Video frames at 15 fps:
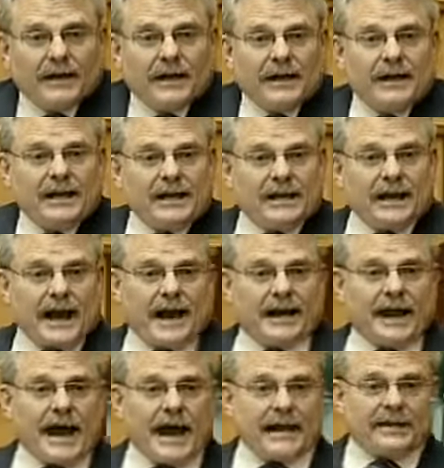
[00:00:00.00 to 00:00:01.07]
He
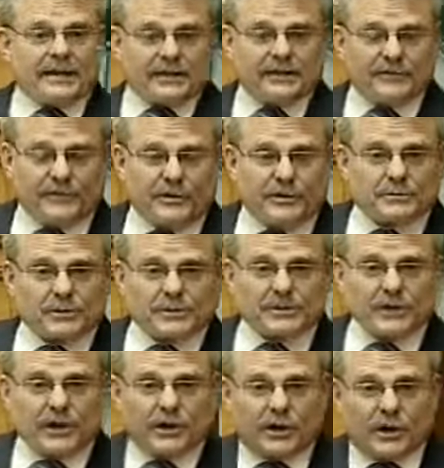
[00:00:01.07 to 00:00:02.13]
had had interviews with
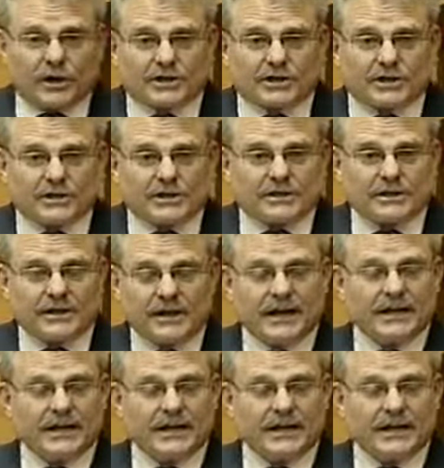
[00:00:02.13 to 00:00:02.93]
psychologists.